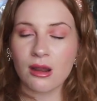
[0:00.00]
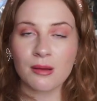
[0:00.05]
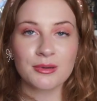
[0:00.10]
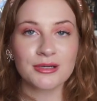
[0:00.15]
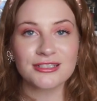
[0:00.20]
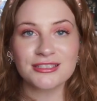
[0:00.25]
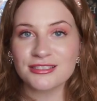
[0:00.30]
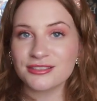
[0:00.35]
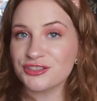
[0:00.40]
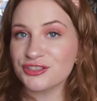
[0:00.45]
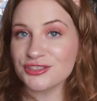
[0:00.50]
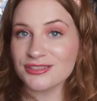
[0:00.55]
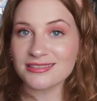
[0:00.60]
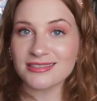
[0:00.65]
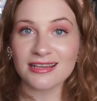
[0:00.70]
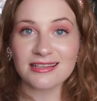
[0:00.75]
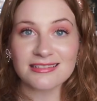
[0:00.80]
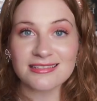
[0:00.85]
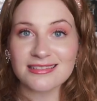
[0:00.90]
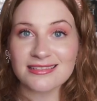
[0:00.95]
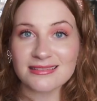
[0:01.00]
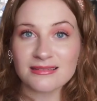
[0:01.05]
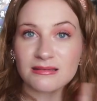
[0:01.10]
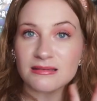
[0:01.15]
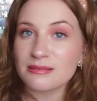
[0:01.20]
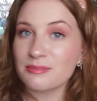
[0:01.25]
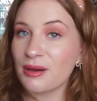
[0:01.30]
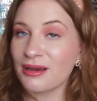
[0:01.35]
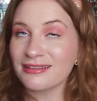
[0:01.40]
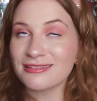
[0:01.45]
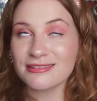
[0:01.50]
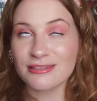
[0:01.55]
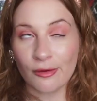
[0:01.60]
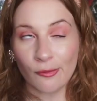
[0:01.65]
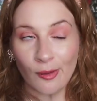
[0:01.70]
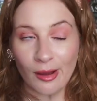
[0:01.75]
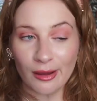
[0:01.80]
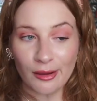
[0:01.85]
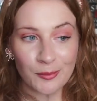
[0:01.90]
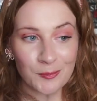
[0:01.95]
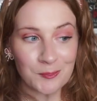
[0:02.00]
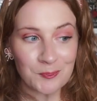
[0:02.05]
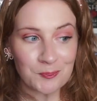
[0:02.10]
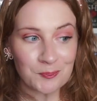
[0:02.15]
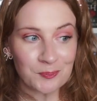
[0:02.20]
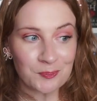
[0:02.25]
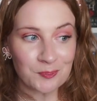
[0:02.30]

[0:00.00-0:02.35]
Roberts just does smut so well.